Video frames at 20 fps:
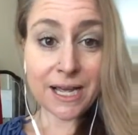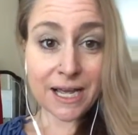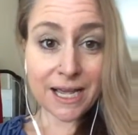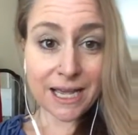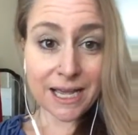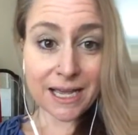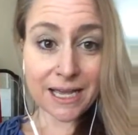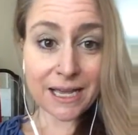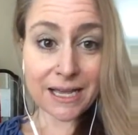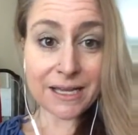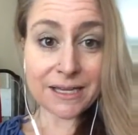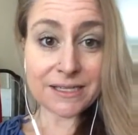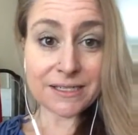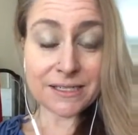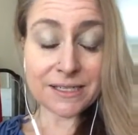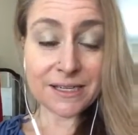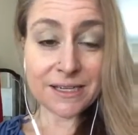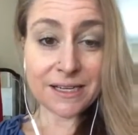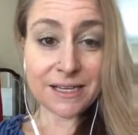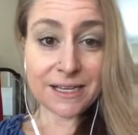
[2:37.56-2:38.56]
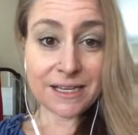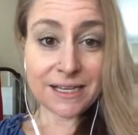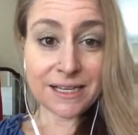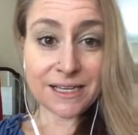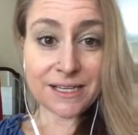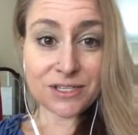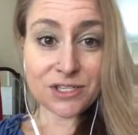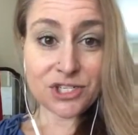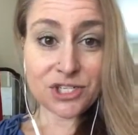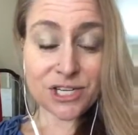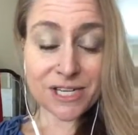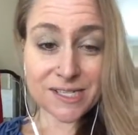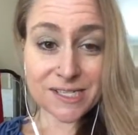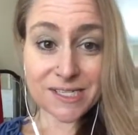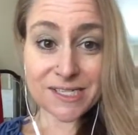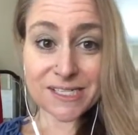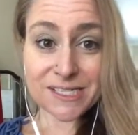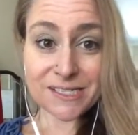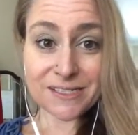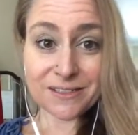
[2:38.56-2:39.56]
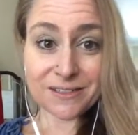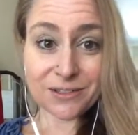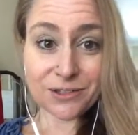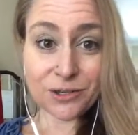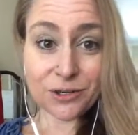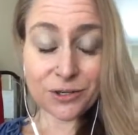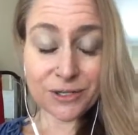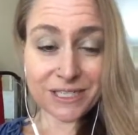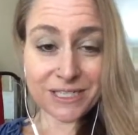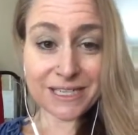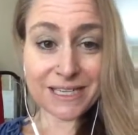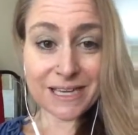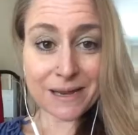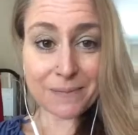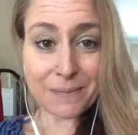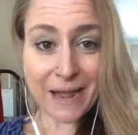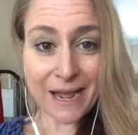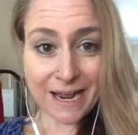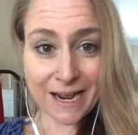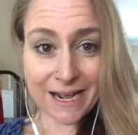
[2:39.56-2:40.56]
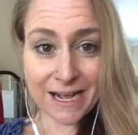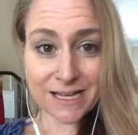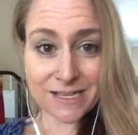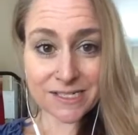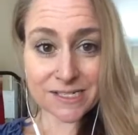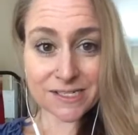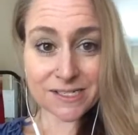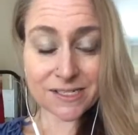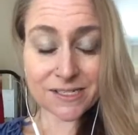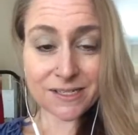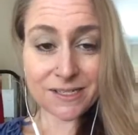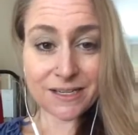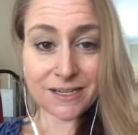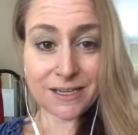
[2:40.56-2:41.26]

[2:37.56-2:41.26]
And he just couldn't get past